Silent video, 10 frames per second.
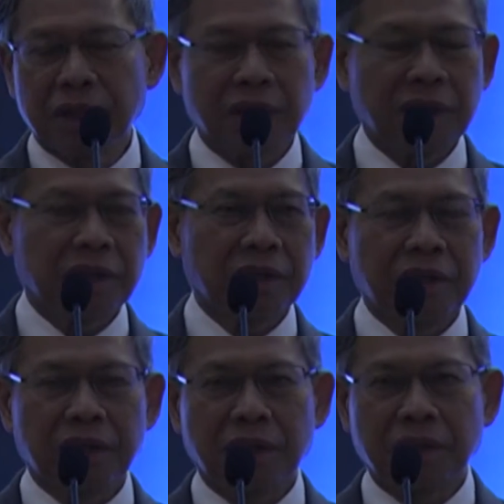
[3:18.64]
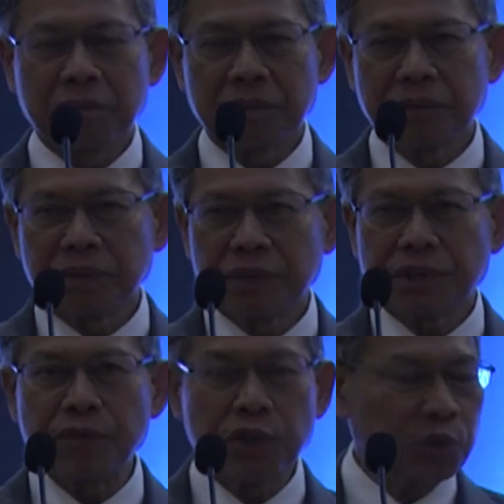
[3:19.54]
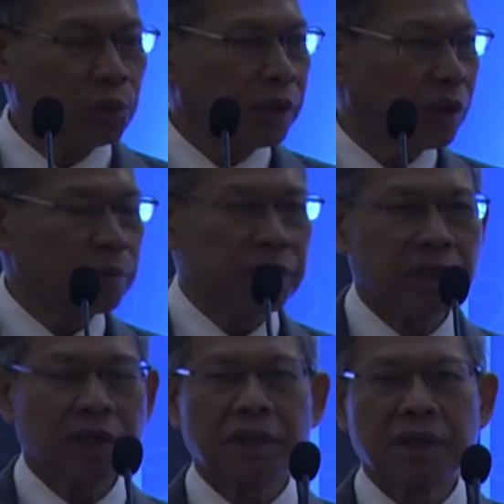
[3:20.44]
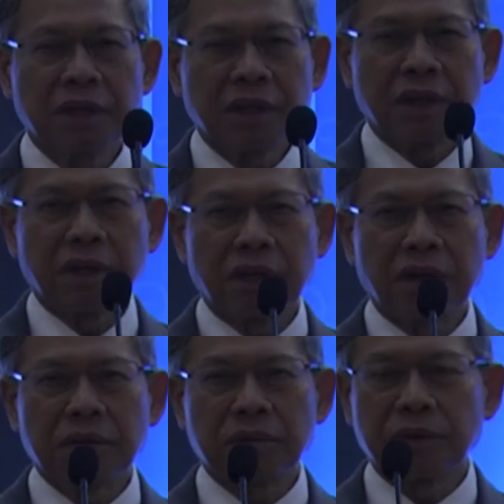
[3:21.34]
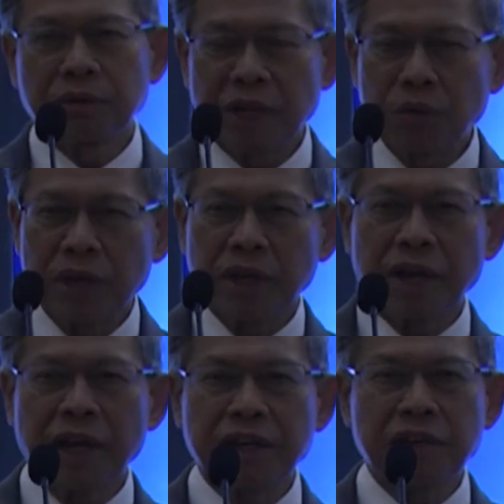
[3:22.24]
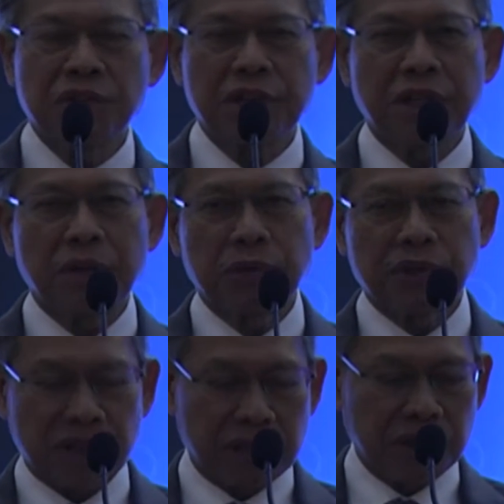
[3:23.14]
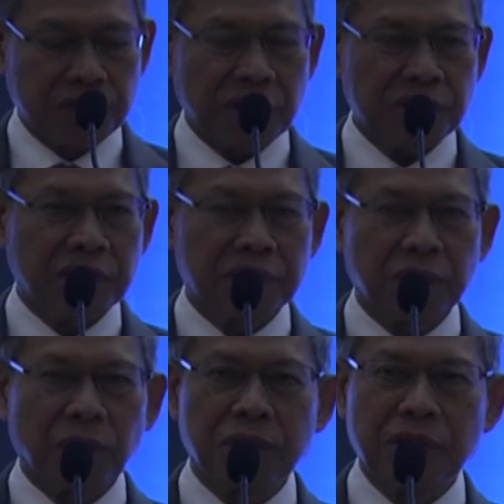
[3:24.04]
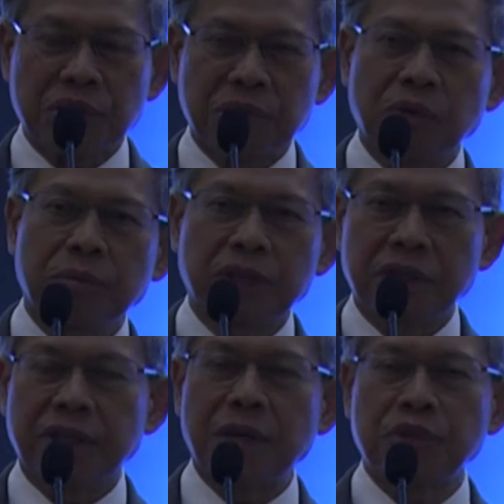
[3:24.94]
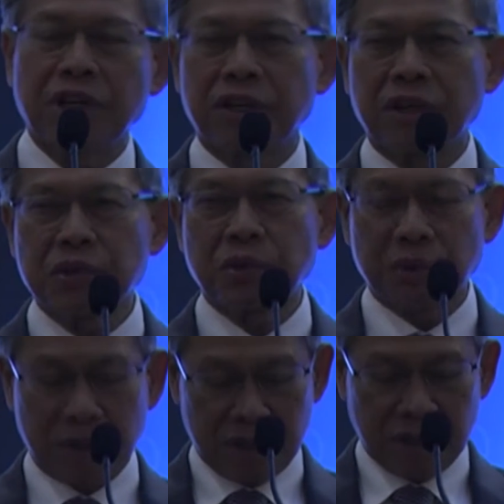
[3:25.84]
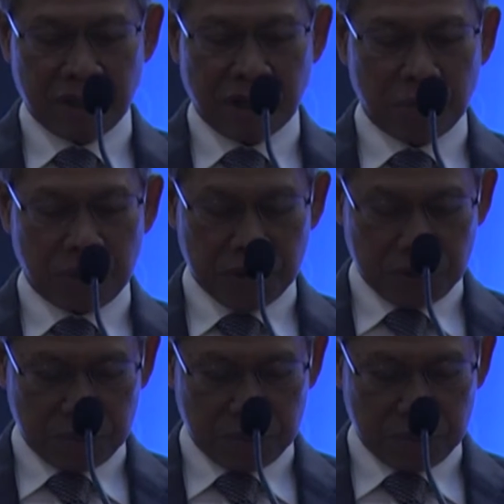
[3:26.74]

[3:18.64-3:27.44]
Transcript: uh, the uh, seventy-two kilometer uh, railway line in the city, which is under construction. All these will be game changers. So I'm pleased